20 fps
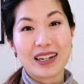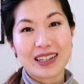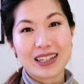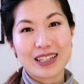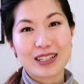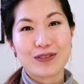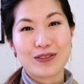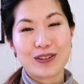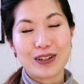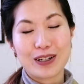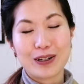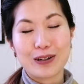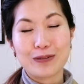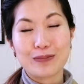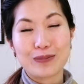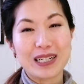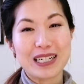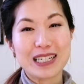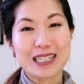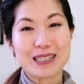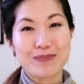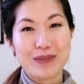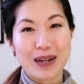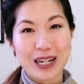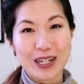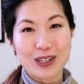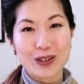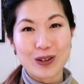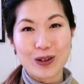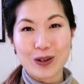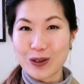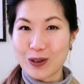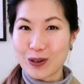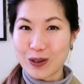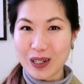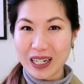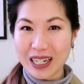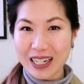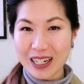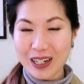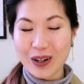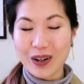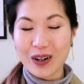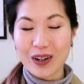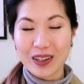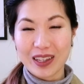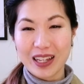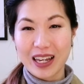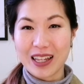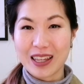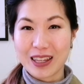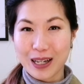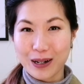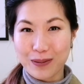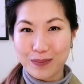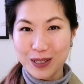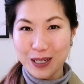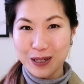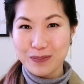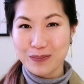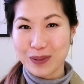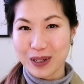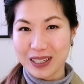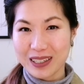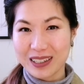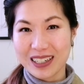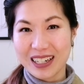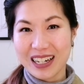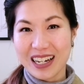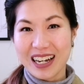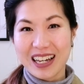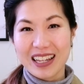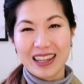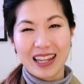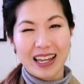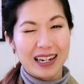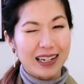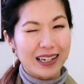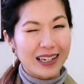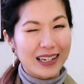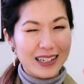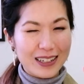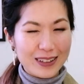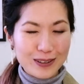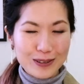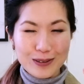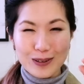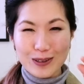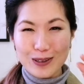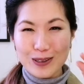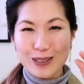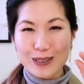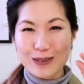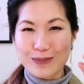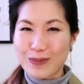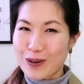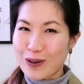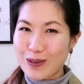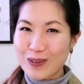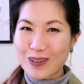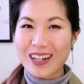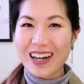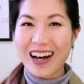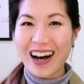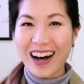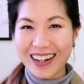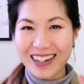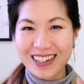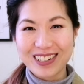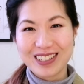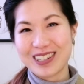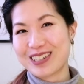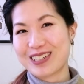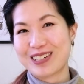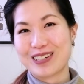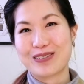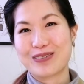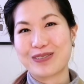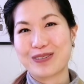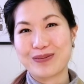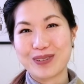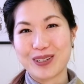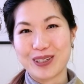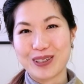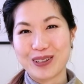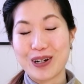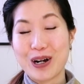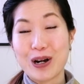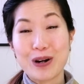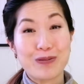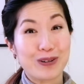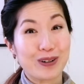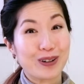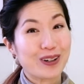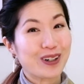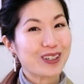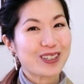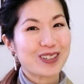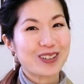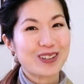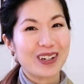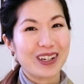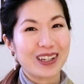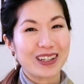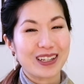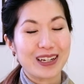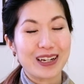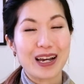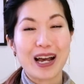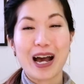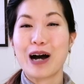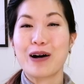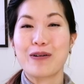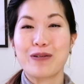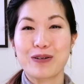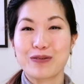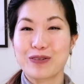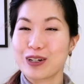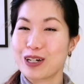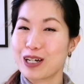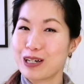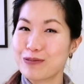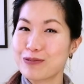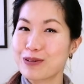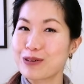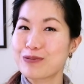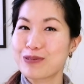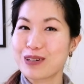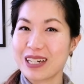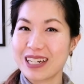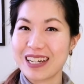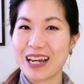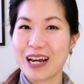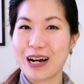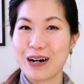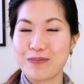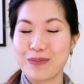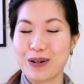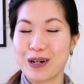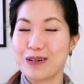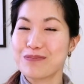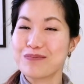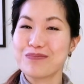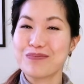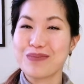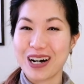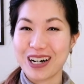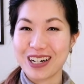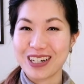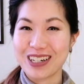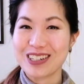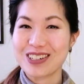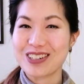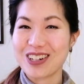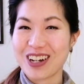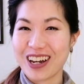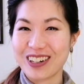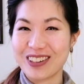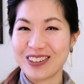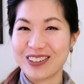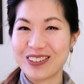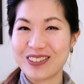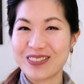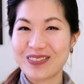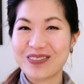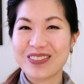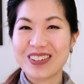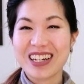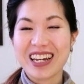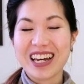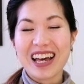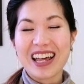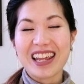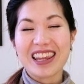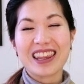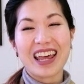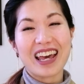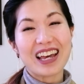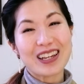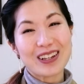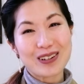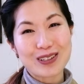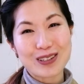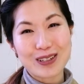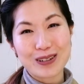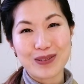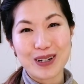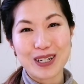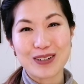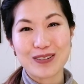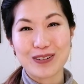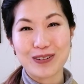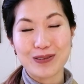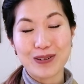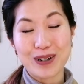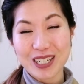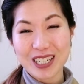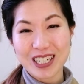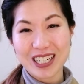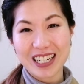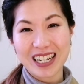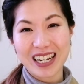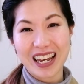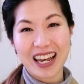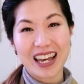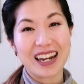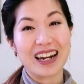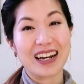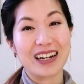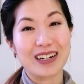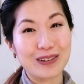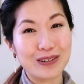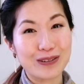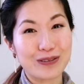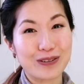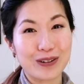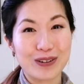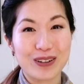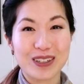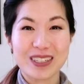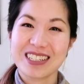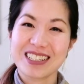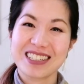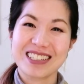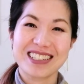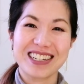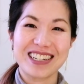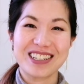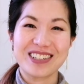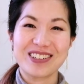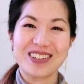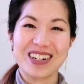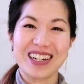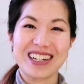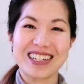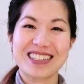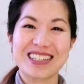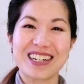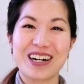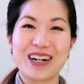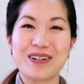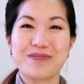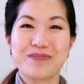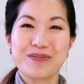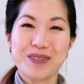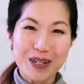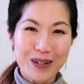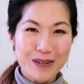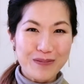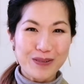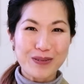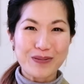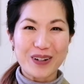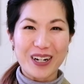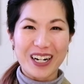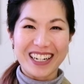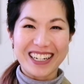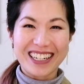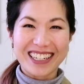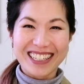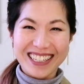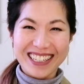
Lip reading: this video, please make sure you click on that thumbs up button. That little small kind gesture from you will cost you nothing. However, it will really help out my channel. Thank you so much for watching, and I look forward to seeing you next time. Bye-bye.